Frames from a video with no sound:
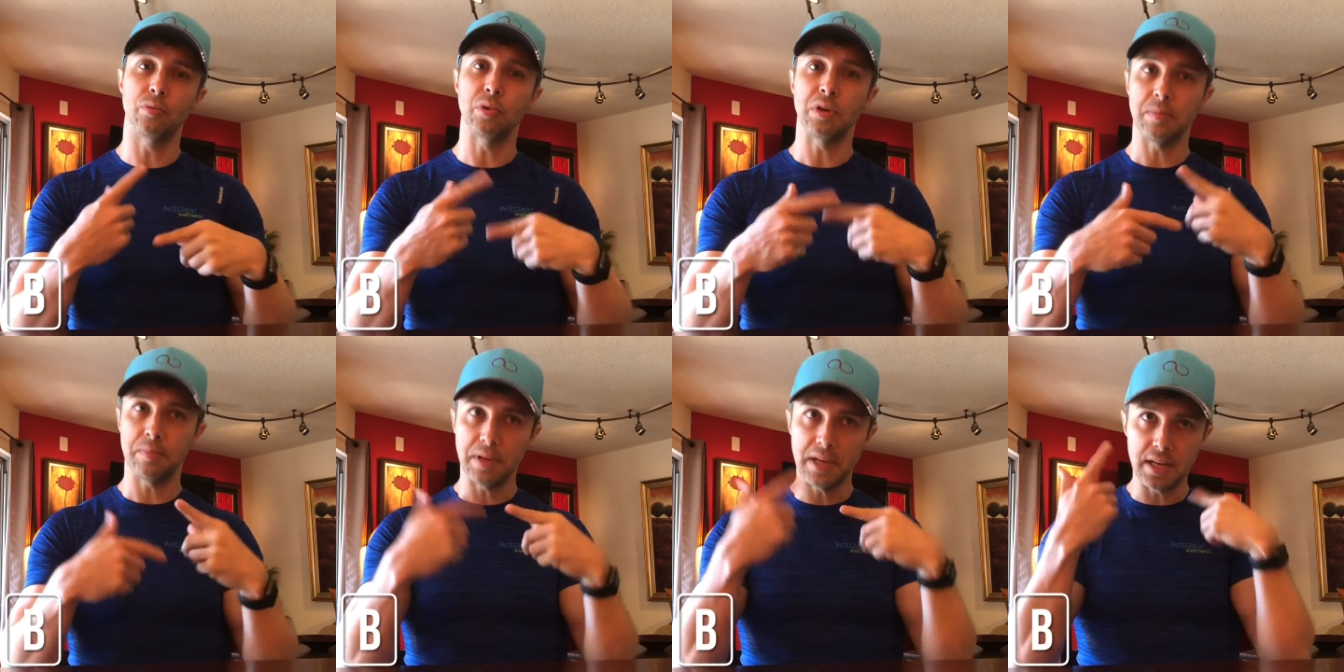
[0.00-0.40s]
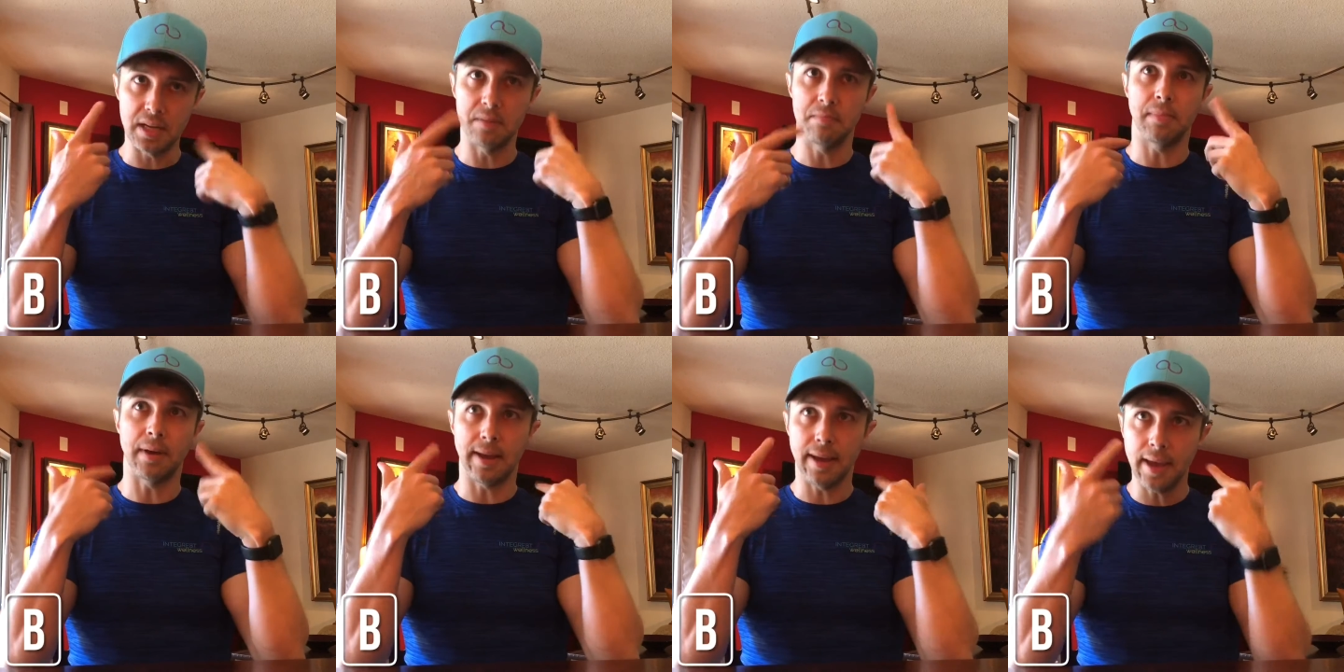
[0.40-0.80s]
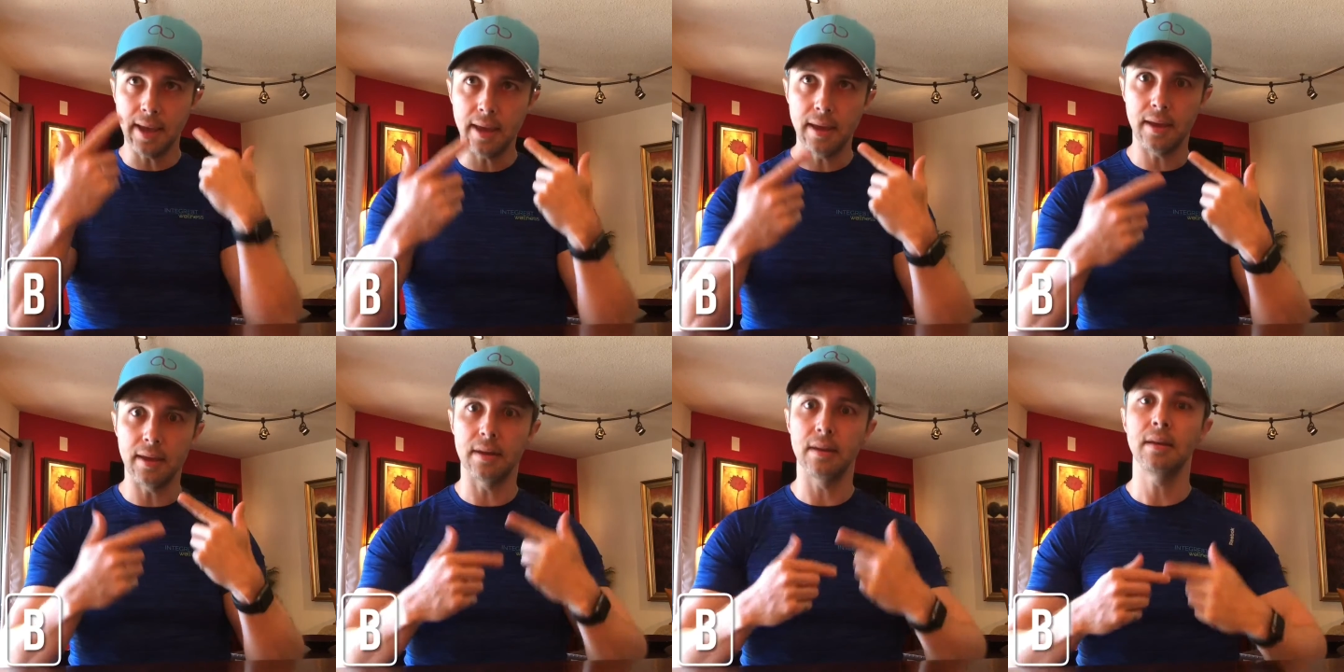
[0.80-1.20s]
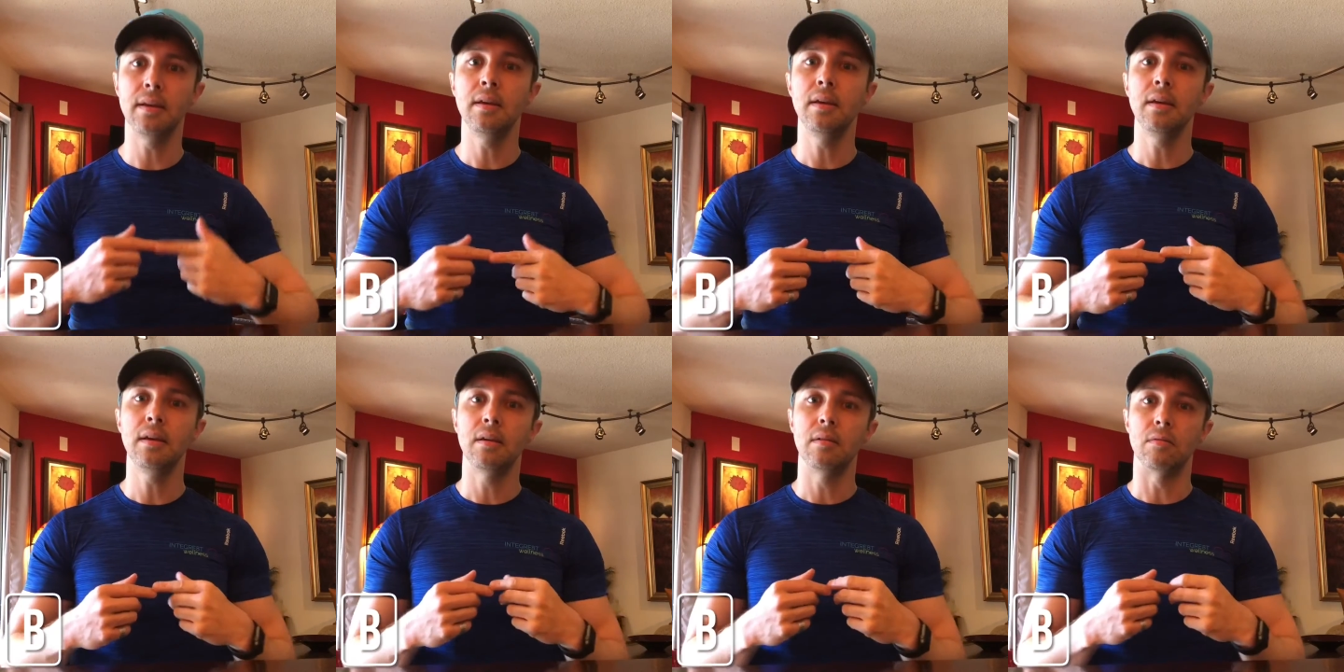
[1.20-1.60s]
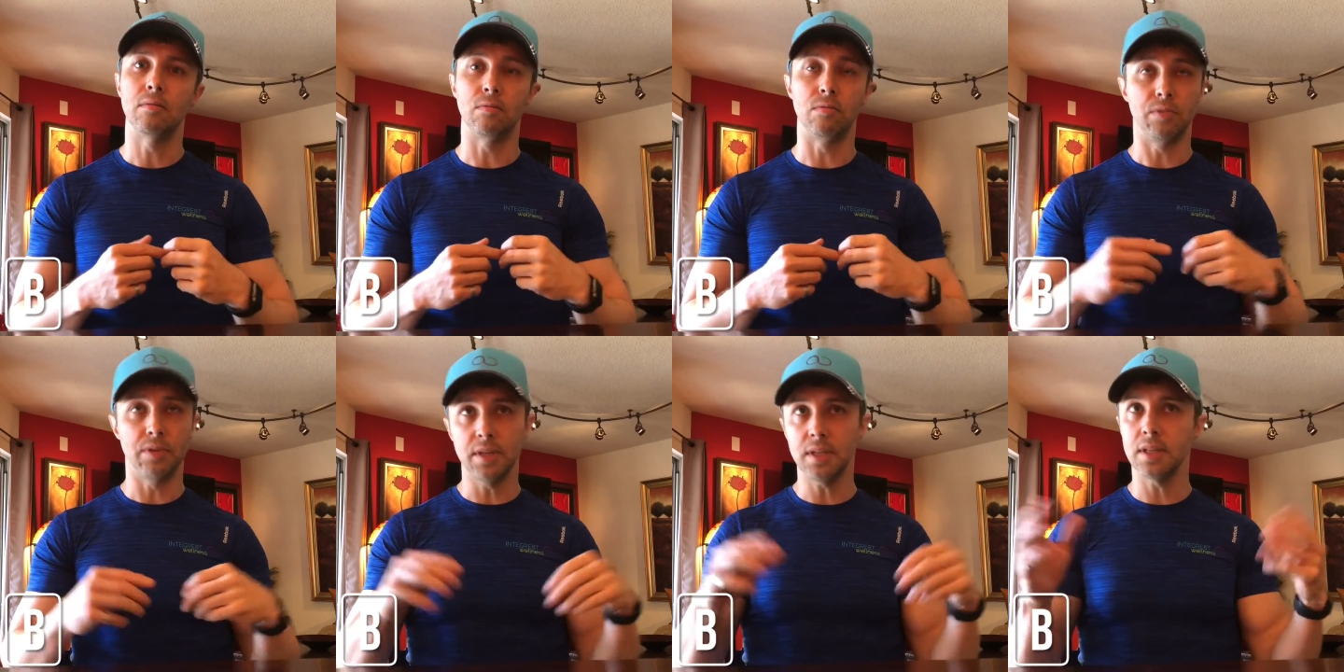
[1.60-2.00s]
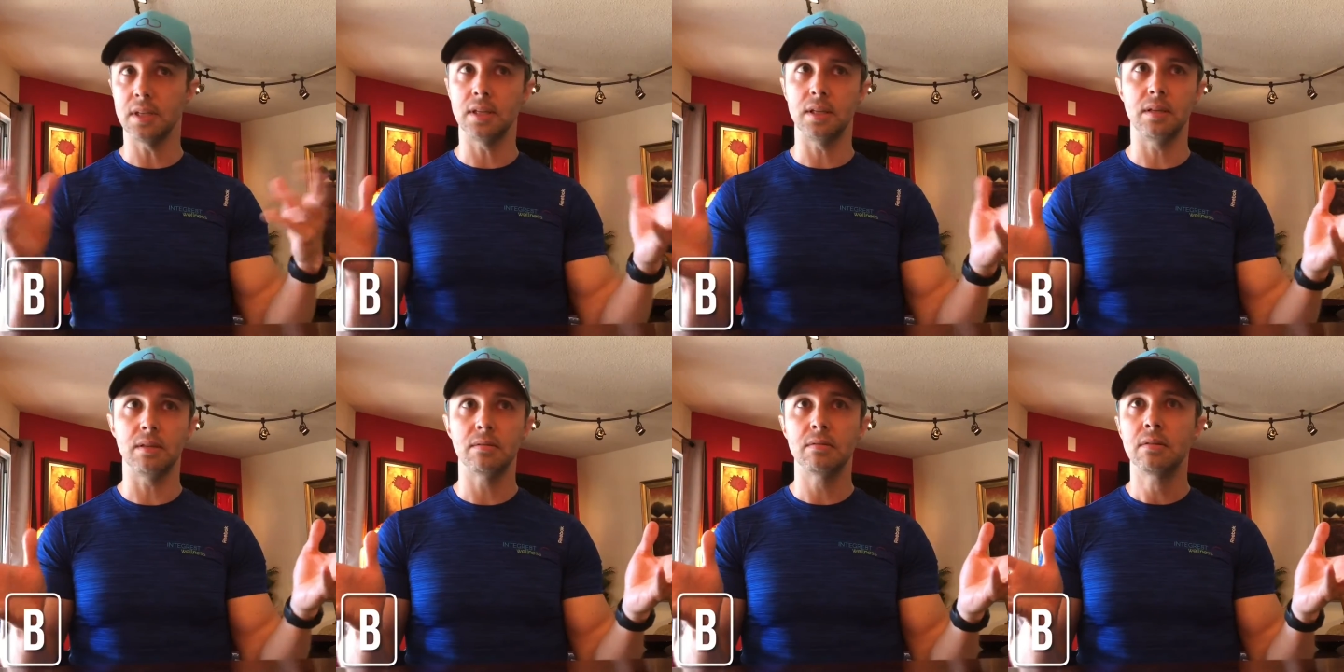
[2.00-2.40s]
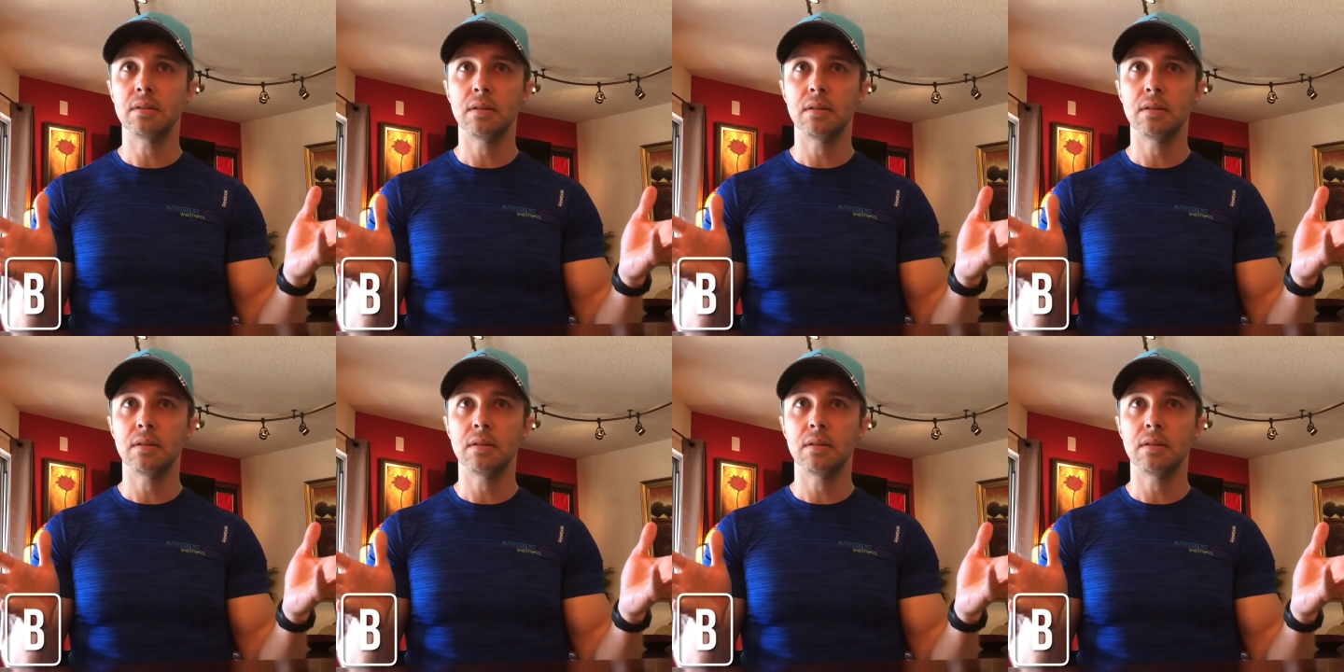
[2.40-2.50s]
repeat in my head really